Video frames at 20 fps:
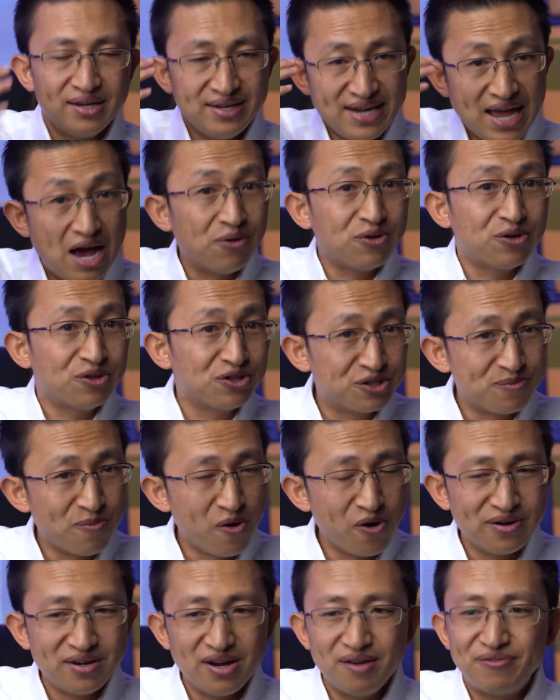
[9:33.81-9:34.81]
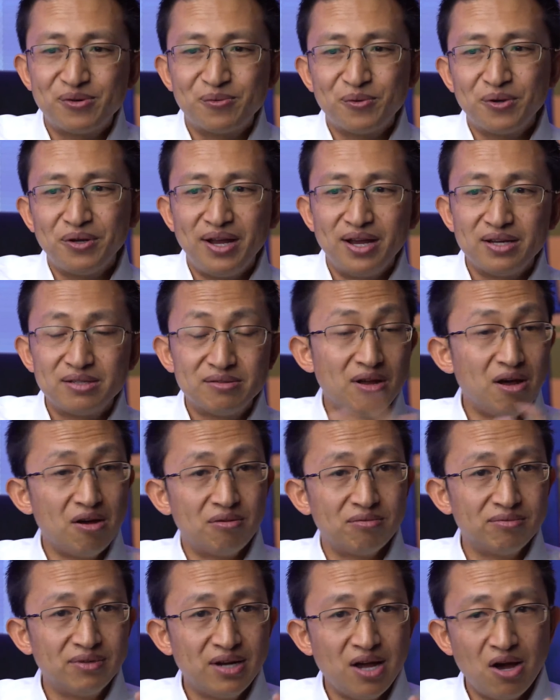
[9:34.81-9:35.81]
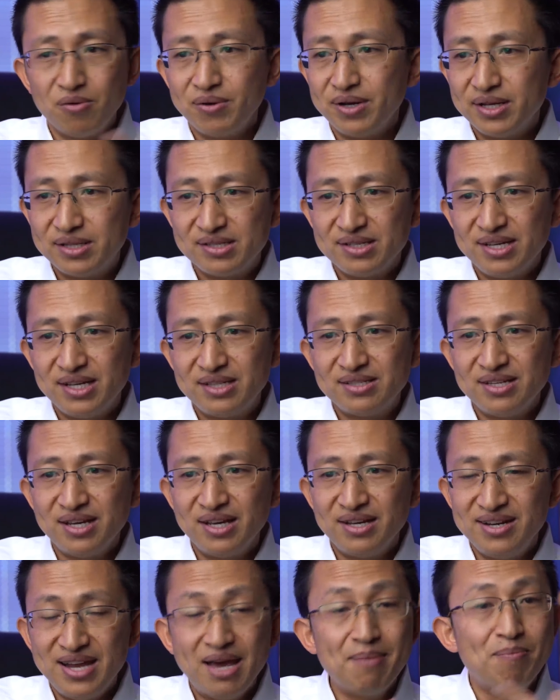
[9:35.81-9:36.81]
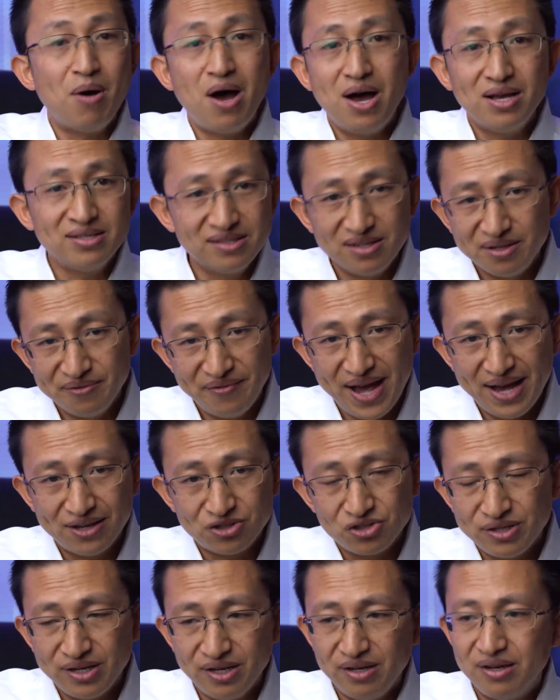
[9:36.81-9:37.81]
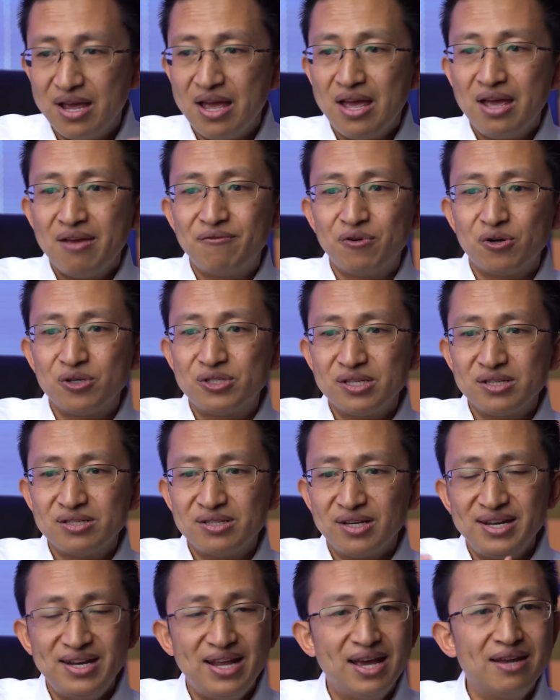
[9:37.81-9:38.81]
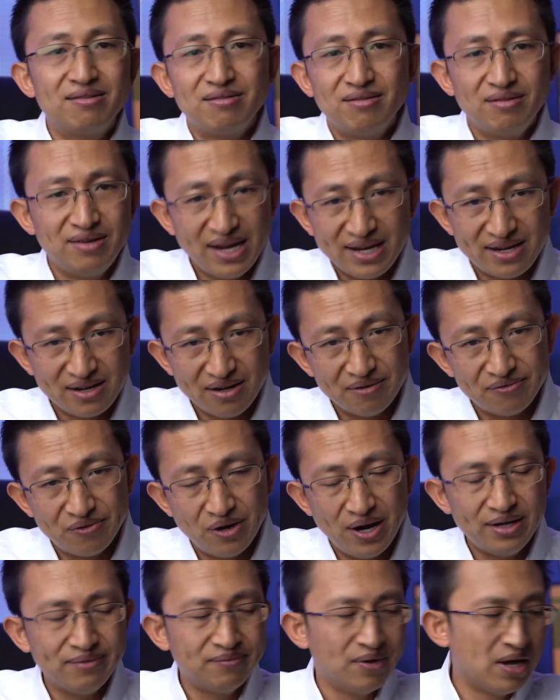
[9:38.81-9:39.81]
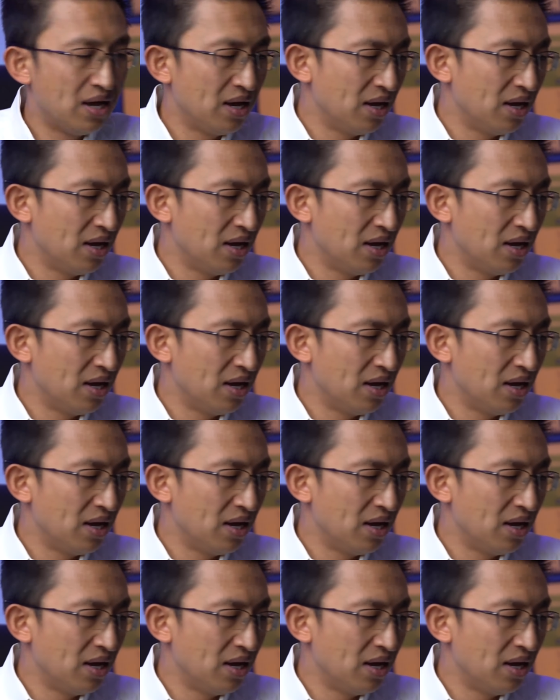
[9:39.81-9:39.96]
now you're smart enough to realize, oh no, it's a net positive actually versus a net negative, right?